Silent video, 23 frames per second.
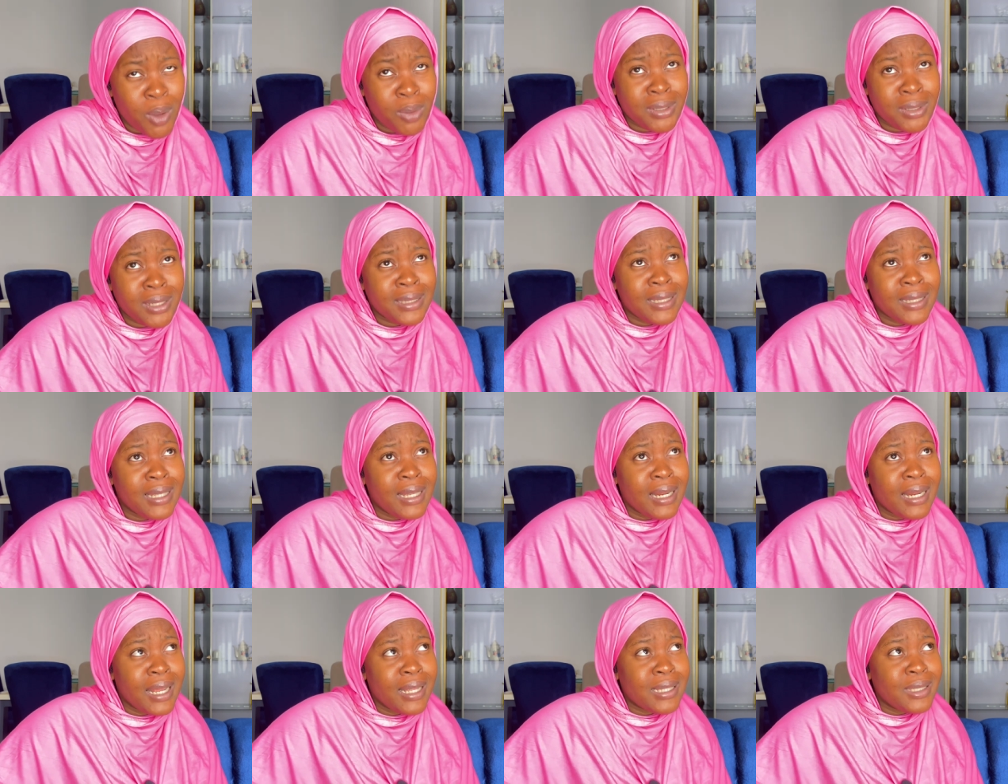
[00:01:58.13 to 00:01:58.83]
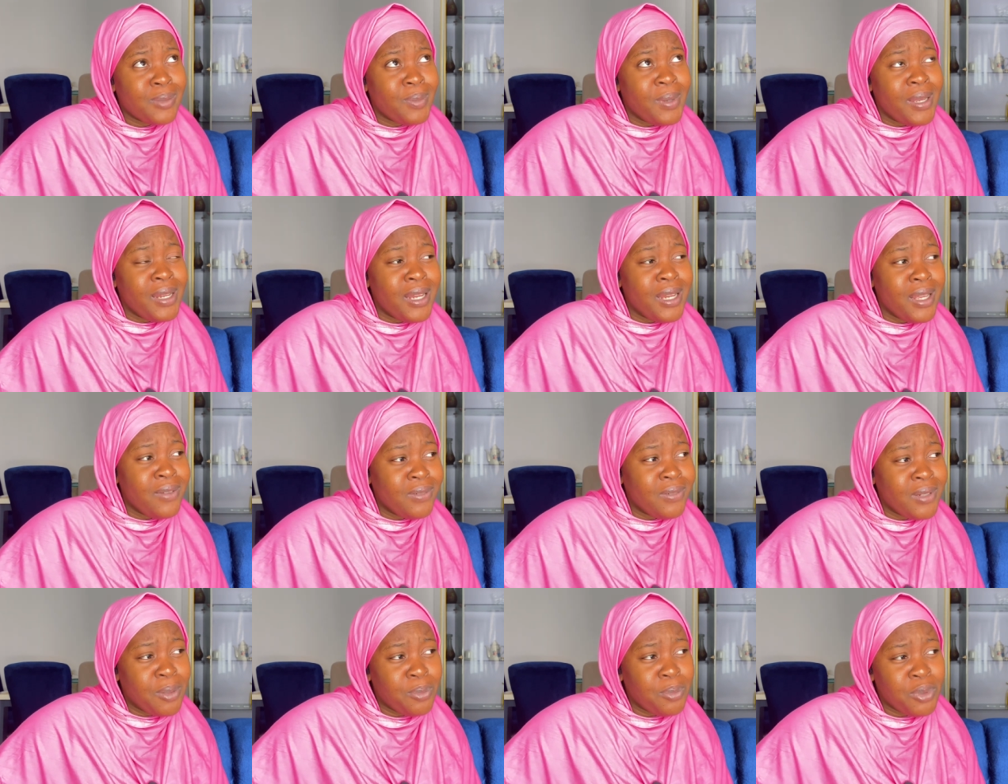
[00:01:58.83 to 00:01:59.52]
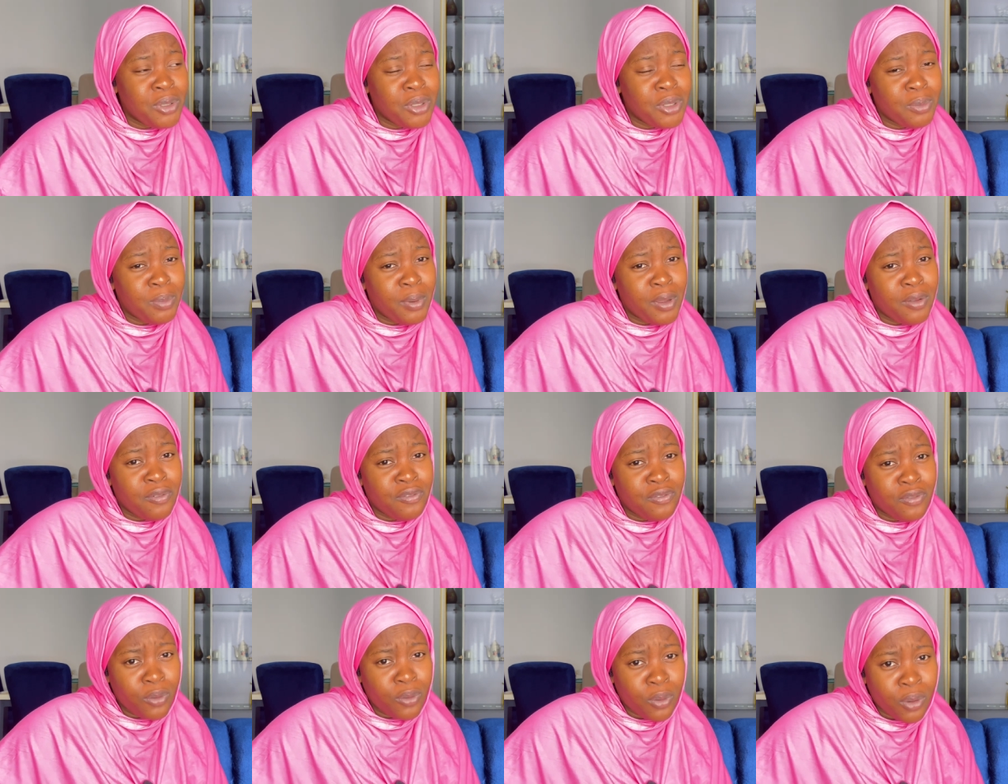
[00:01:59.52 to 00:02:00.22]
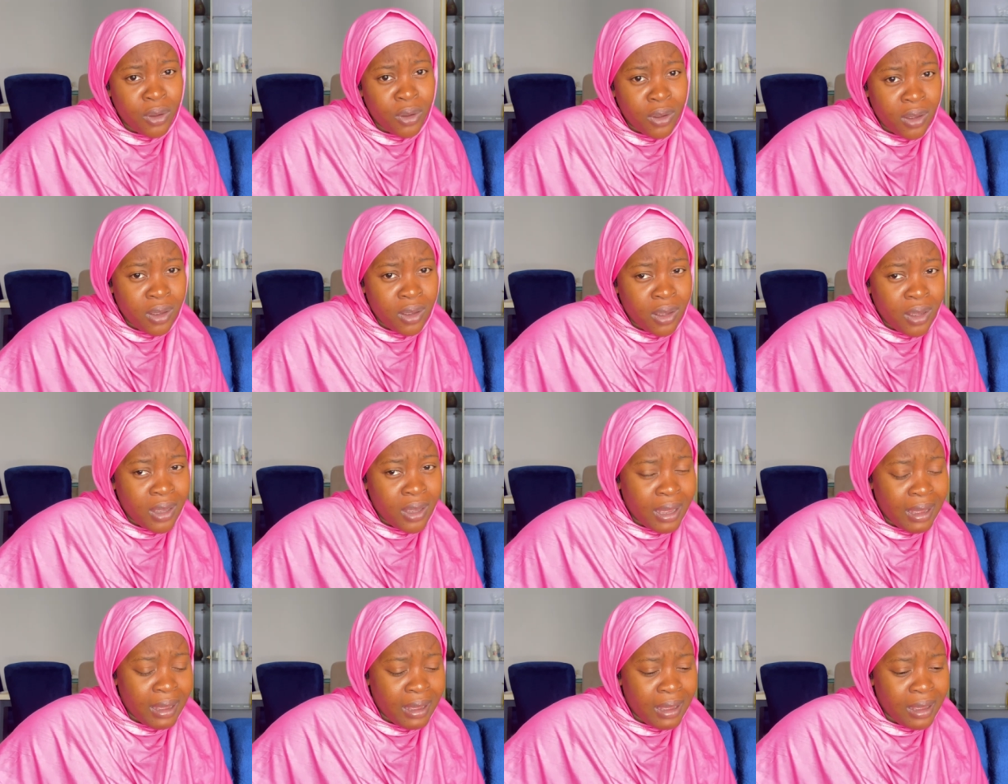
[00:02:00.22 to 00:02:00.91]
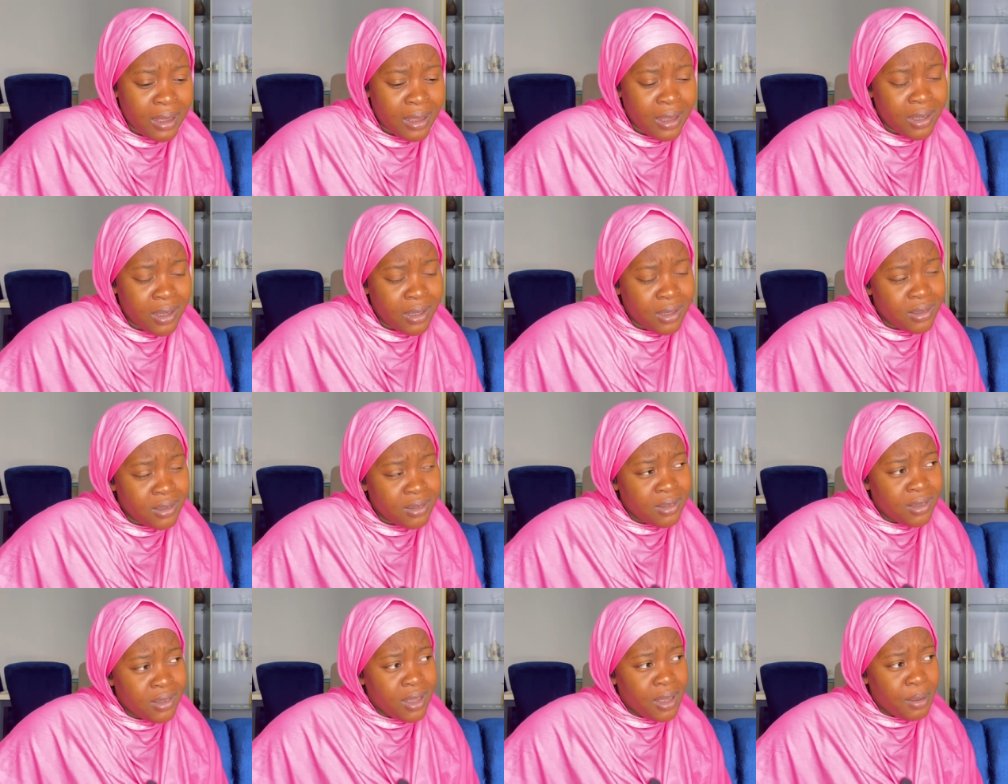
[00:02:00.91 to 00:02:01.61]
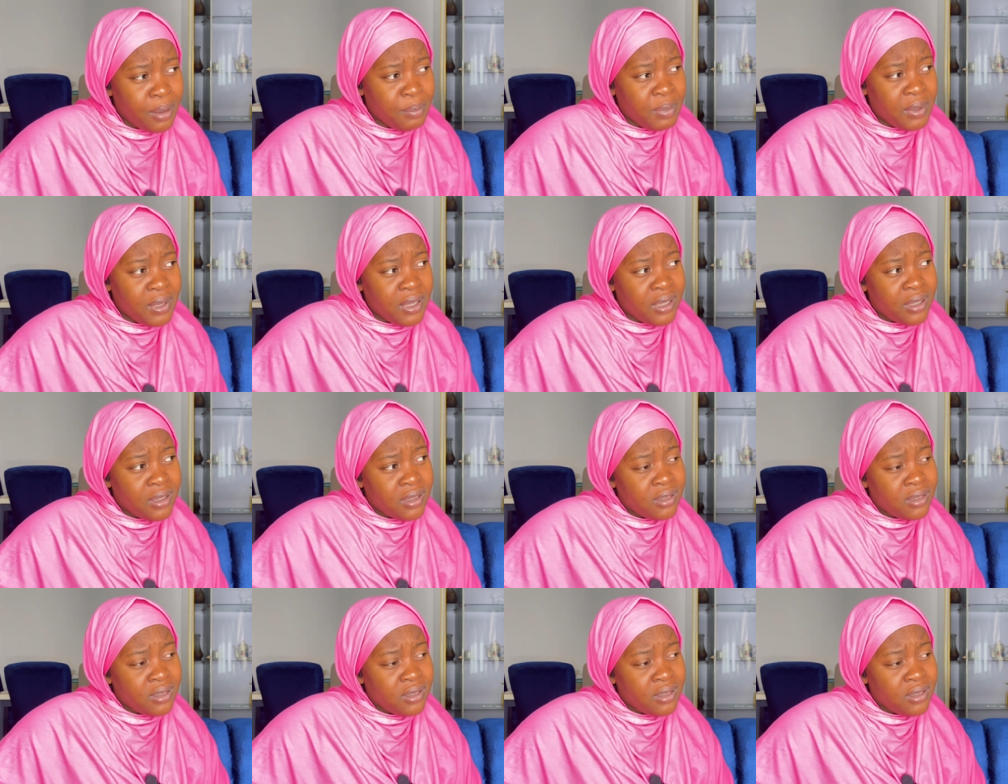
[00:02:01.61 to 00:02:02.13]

would they take lights by 11 and bring it by 4 uh-uh i beg